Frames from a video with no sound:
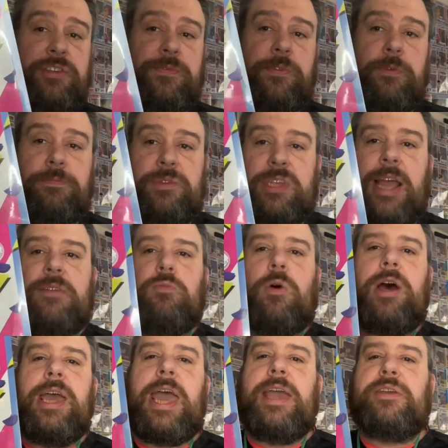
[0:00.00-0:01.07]
from
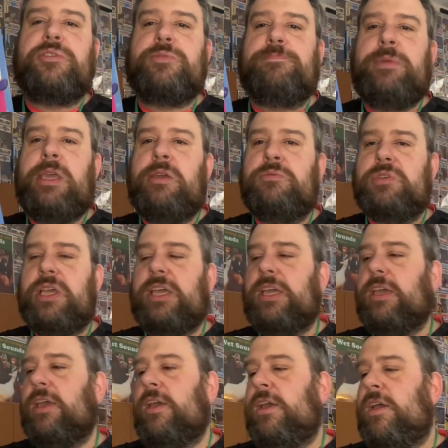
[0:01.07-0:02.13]
ZYX
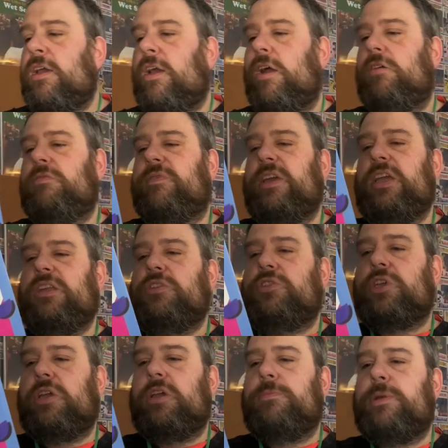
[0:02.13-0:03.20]
Music over in
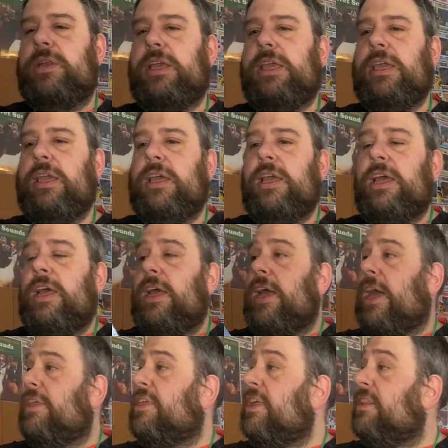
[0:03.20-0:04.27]
Germany.
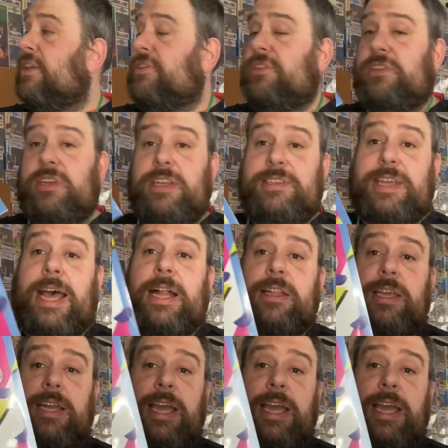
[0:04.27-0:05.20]
I think this is an Italian